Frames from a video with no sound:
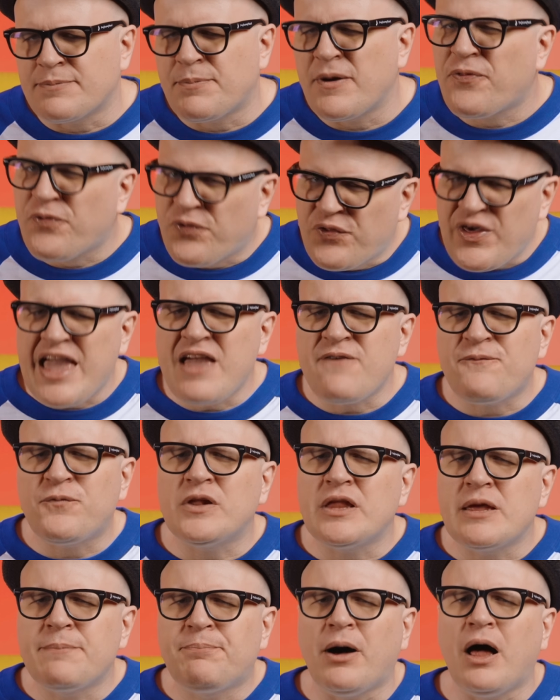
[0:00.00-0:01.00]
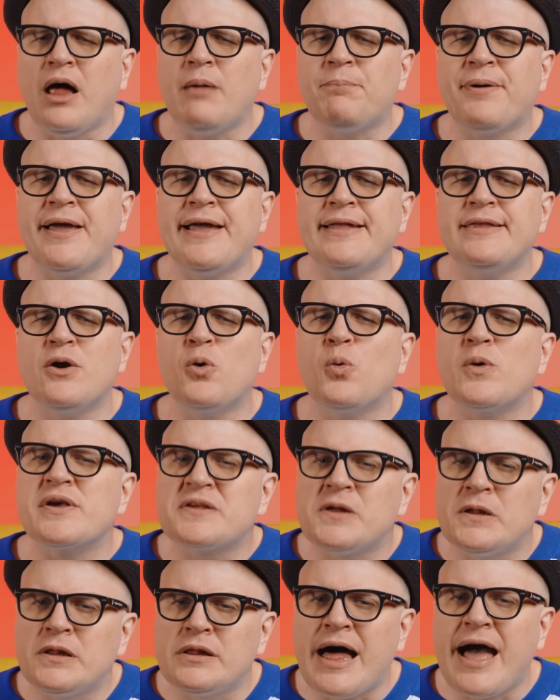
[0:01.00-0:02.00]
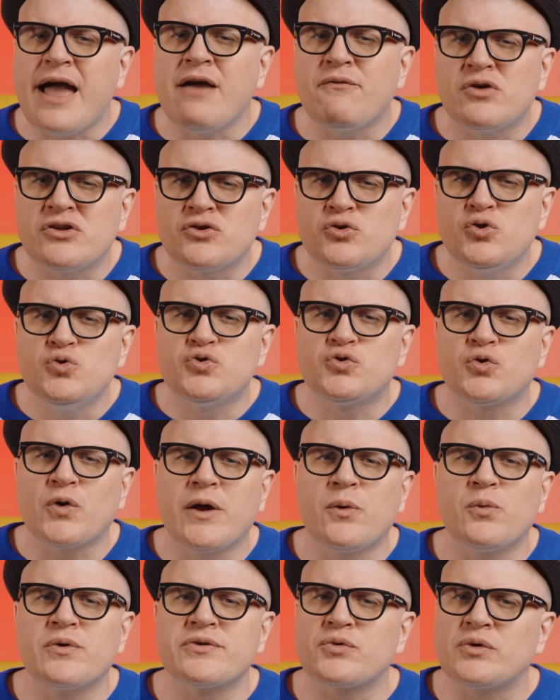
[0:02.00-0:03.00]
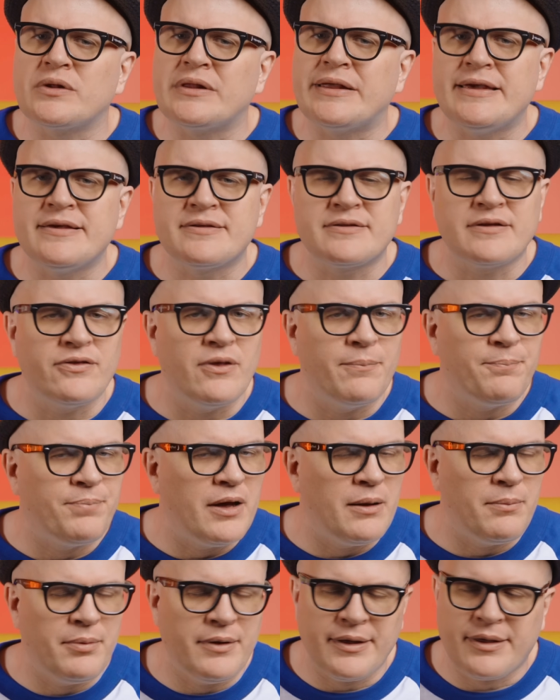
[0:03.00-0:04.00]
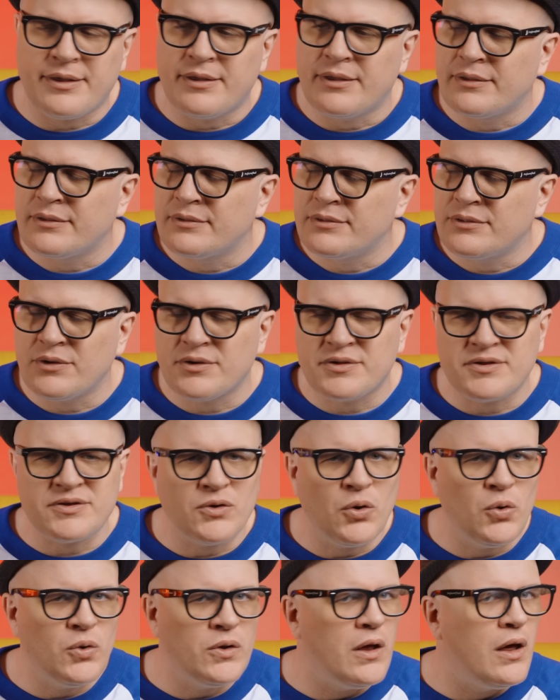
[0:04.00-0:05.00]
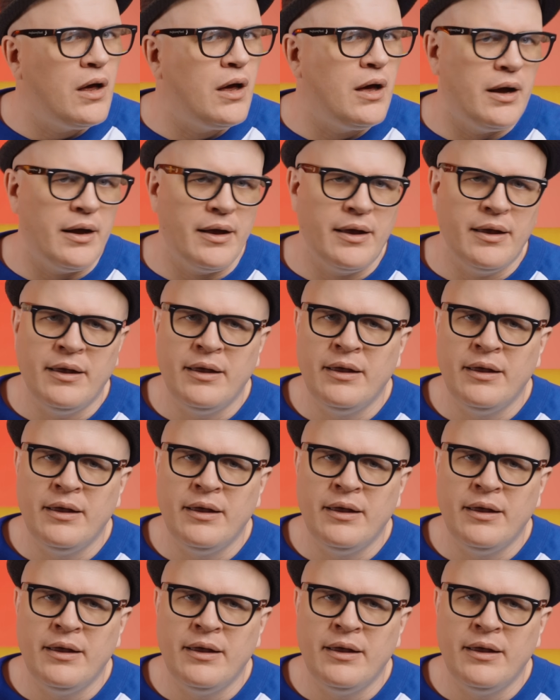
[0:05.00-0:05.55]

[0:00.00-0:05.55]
but thankfully Paul Pena was alive when New Train was released to the public. It took so long.